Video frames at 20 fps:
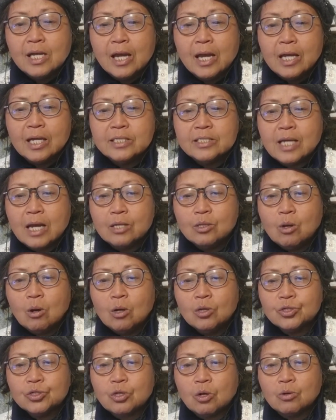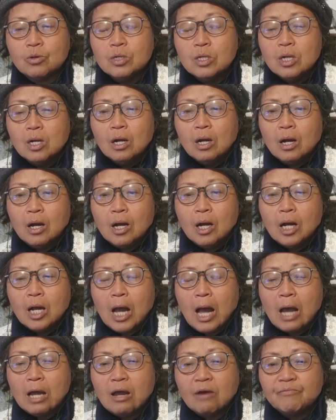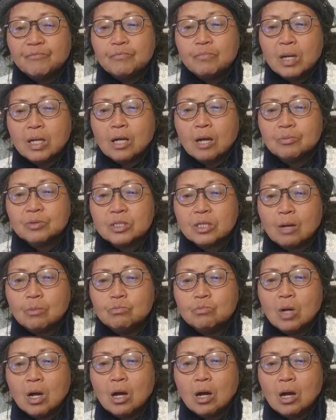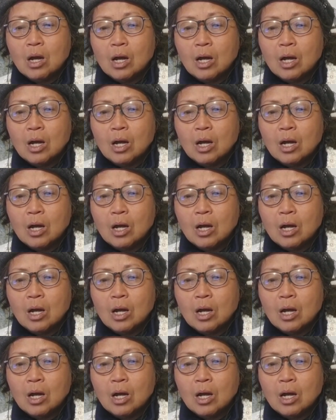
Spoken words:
And then also I have make up some